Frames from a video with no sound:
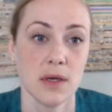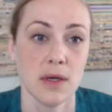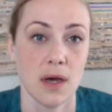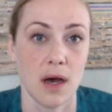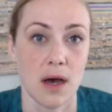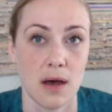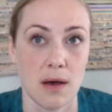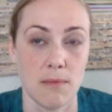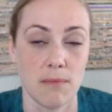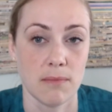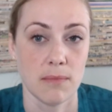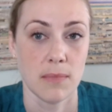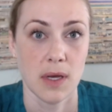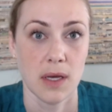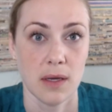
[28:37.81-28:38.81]

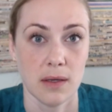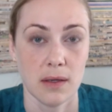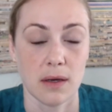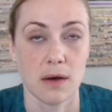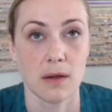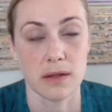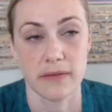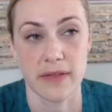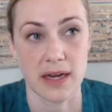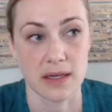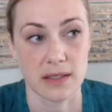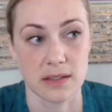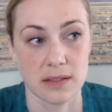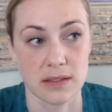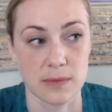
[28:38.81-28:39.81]
Um, all of that
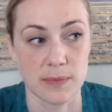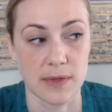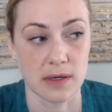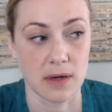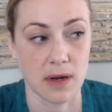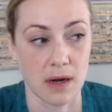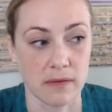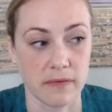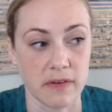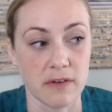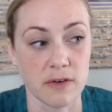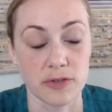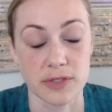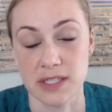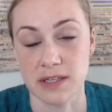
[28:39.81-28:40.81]
has, has been kind of
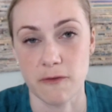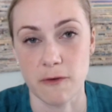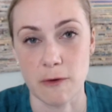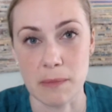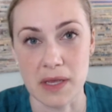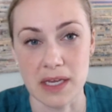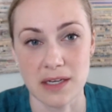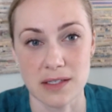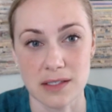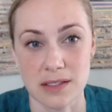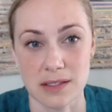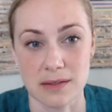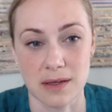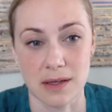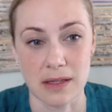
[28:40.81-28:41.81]
interesting for me just
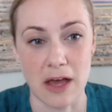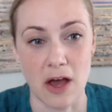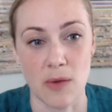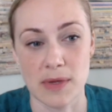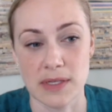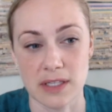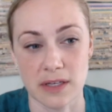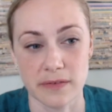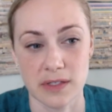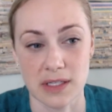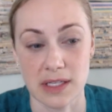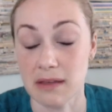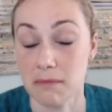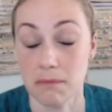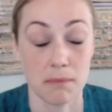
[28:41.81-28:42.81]
to allow myself to
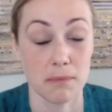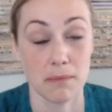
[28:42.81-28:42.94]
like